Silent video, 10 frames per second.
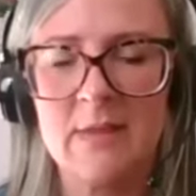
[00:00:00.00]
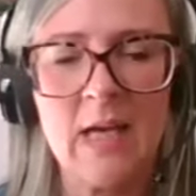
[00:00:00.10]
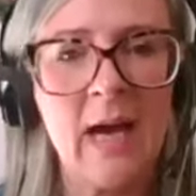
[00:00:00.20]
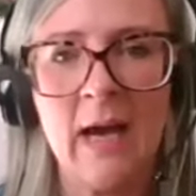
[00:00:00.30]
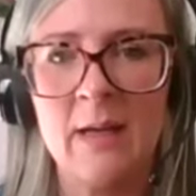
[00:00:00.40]

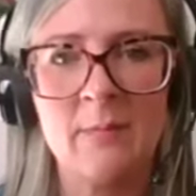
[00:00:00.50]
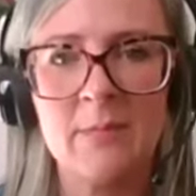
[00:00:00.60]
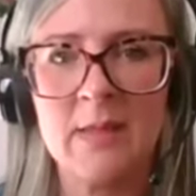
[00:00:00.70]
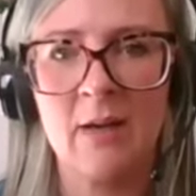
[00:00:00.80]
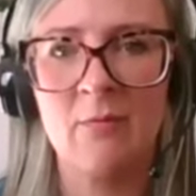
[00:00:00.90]

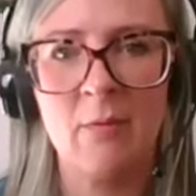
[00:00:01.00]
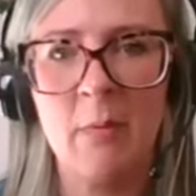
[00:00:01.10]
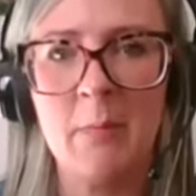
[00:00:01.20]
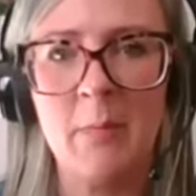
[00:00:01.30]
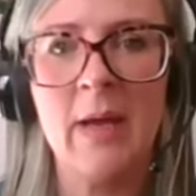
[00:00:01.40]
times I can
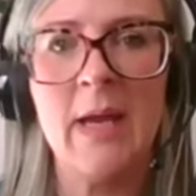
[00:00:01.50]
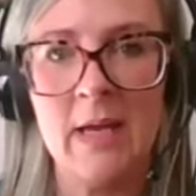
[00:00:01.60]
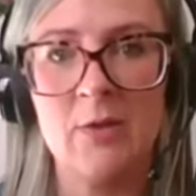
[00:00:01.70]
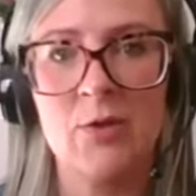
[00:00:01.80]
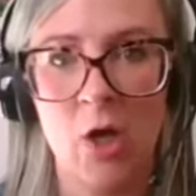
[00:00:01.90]
remember
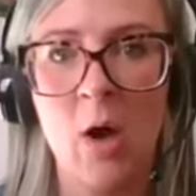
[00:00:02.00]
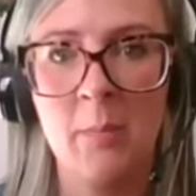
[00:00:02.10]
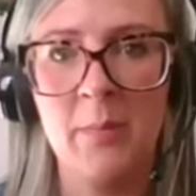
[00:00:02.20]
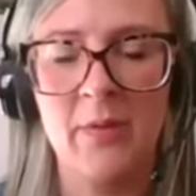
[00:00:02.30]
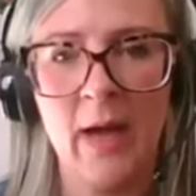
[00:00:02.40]
in a
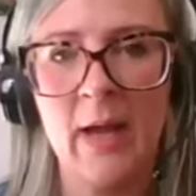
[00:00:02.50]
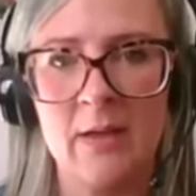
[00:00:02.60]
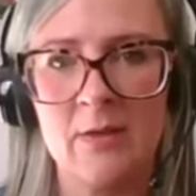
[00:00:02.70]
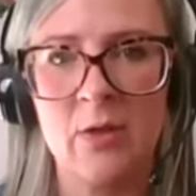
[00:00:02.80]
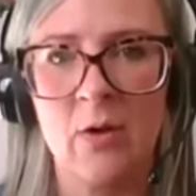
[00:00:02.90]
job that I
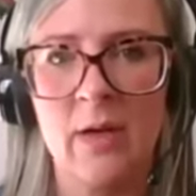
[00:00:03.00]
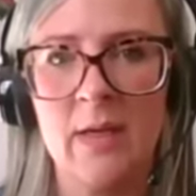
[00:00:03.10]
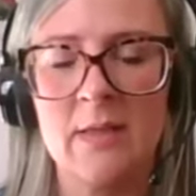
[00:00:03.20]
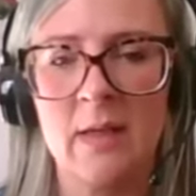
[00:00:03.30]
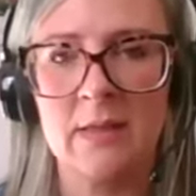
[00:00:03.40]

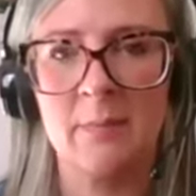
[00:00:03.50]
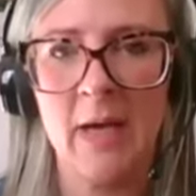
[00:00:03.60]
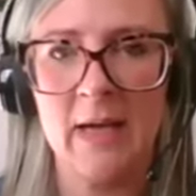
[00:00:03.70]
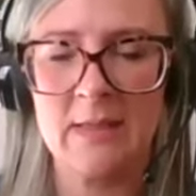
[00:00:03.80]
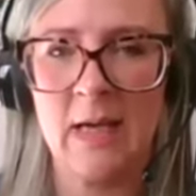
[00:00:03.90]
enjoyed as a
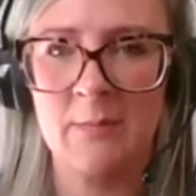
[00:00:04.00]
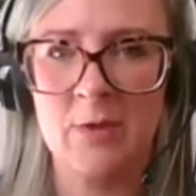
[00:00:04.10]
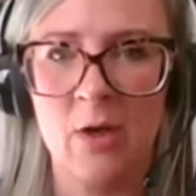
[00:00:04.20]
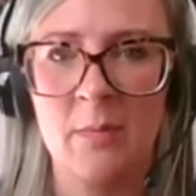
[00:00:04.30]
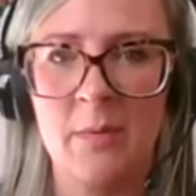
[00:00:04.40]
part-time
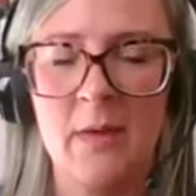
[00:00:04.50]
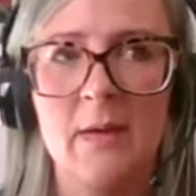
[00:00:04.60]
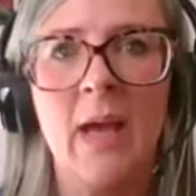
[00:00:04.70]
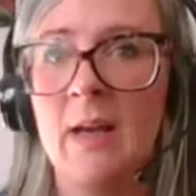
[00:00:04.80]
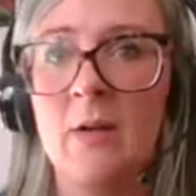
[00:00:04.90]
job.
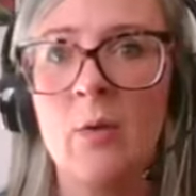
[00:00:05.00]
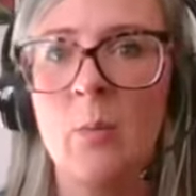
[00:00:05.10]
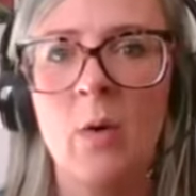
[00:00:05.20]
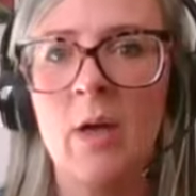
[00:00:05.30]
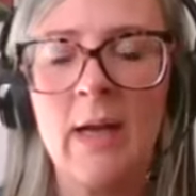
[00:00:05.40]
And I
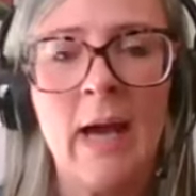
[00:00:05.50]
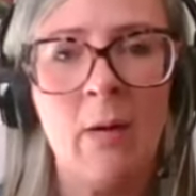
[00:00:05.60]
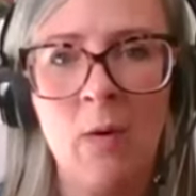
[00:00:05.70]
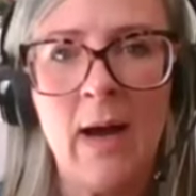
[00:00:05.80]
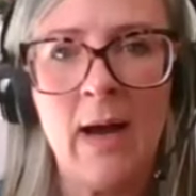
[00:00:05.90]
couldn't work
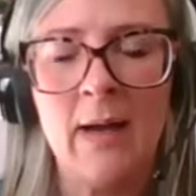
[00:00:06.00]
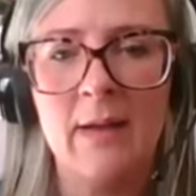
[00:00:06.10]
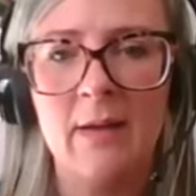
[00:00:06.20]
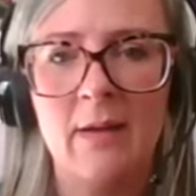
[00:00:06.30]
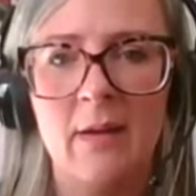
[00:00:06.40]
out
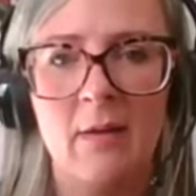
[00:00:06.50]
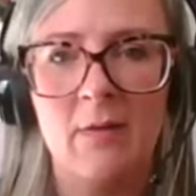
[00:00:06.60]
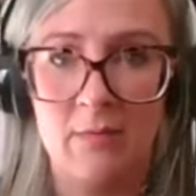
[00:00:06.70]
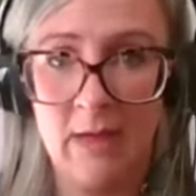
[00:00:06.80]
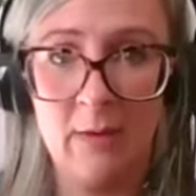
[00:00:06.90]
why,
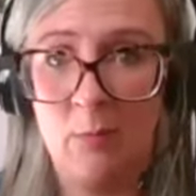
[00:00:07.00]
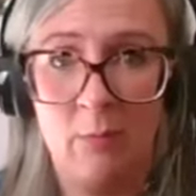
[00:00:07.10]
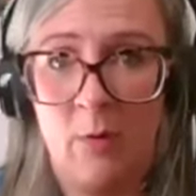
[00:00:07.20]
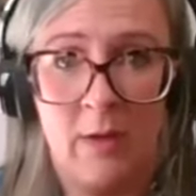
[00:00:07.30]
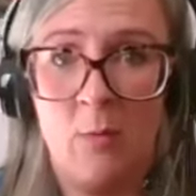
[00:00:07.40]

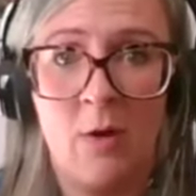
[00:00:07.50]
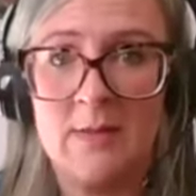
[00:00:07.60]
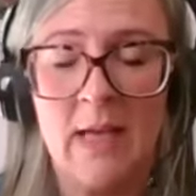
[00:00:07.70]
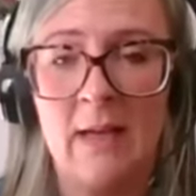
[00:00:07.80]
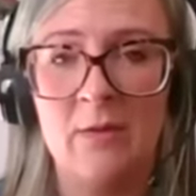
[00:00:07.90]
what it
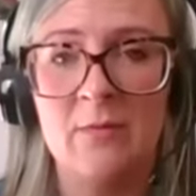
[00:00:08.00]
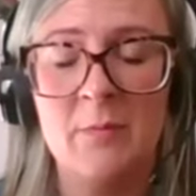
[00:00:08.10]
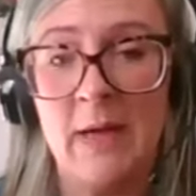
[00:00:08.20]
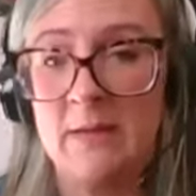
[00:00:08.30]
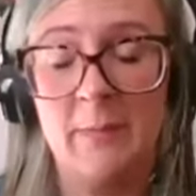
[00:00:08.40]
was that I loved
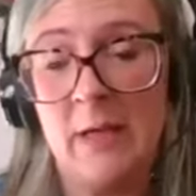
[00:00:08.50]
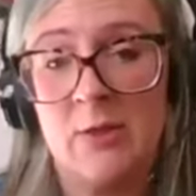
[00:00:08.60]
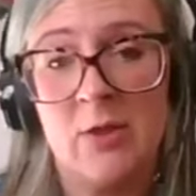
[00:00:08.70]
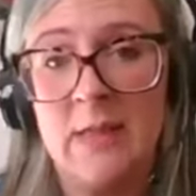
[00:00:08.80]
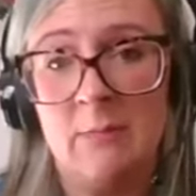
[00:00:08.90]
about it, but I
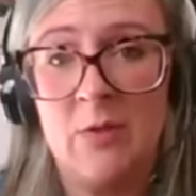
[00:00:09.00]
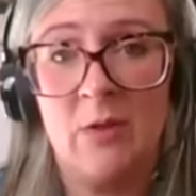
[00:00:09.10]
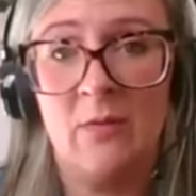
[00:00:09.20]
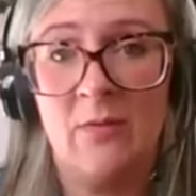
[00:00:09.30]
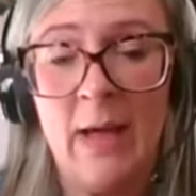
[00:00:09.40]
just seemed
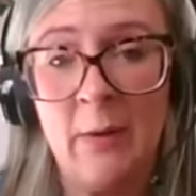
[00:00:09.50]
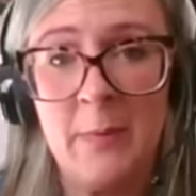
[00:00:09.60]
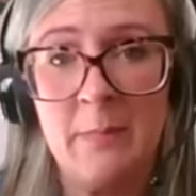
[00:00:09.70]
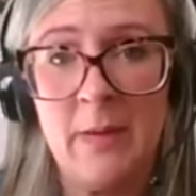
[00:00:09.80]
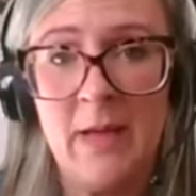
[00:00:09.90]
to love
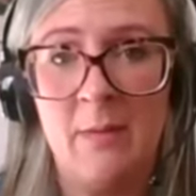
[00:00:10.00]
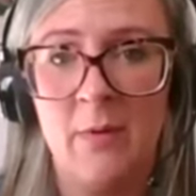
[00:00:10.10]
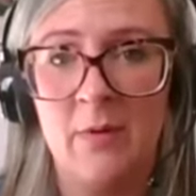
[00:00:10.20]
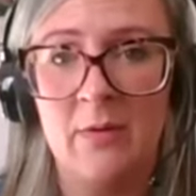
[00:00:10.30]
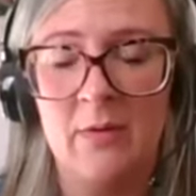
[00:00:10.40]
helping
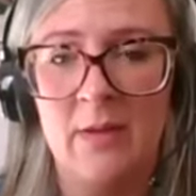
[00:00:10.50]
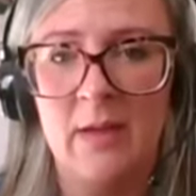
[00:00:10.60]
people.